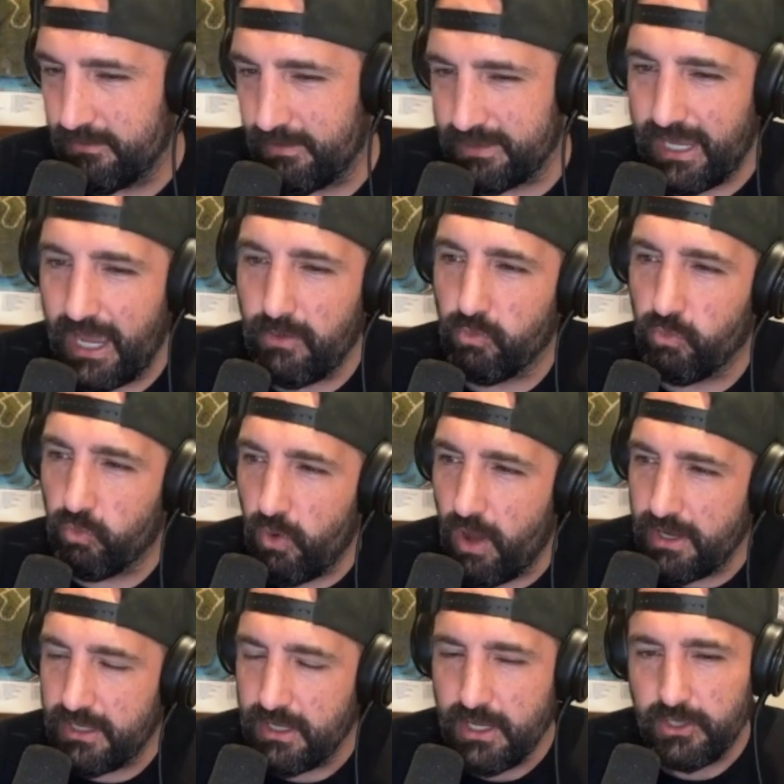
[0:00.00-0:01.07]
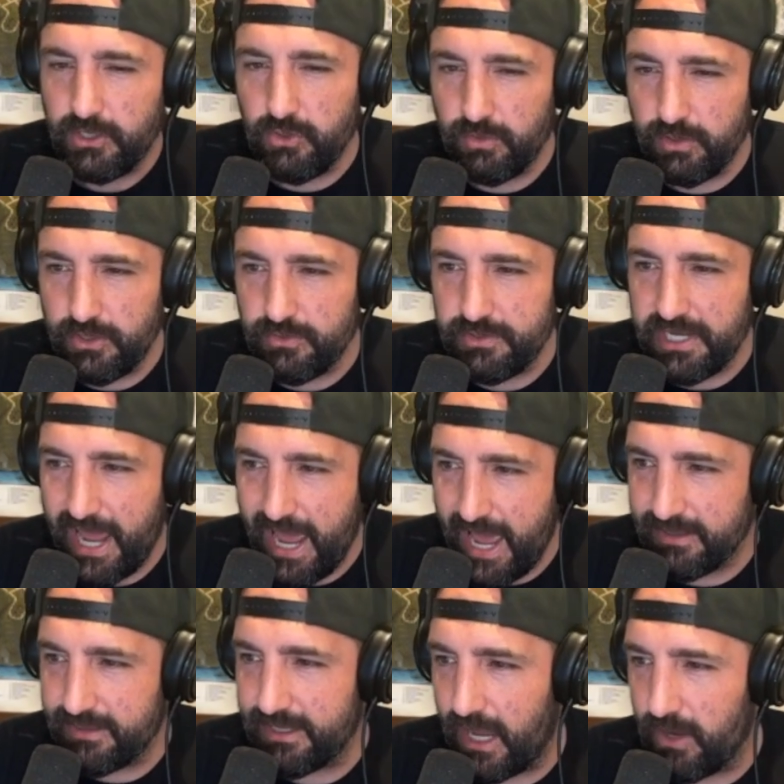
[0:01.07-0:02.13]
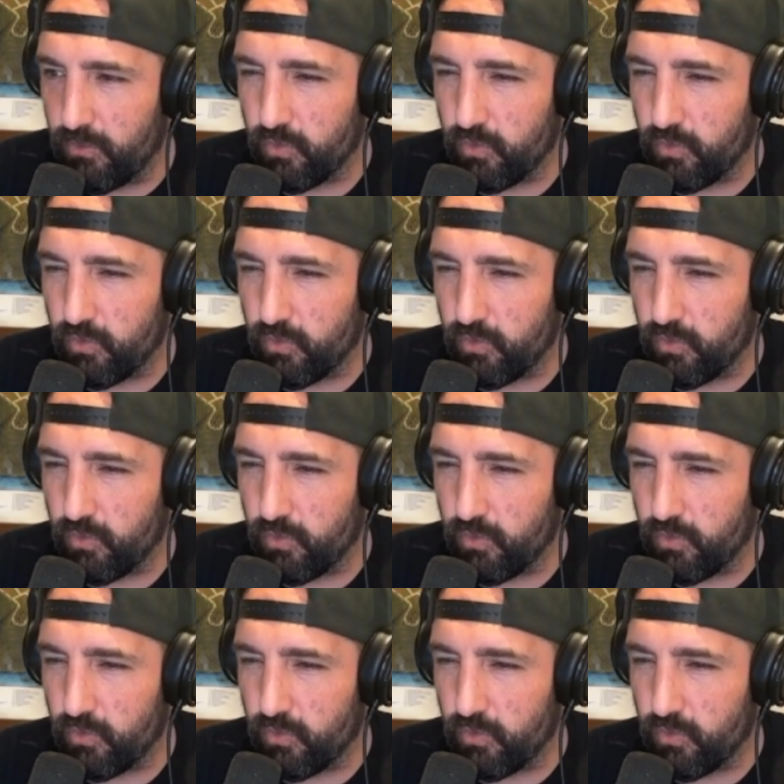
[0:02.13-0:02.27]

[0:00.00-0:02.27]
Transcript: Or the guy running, you tag the guy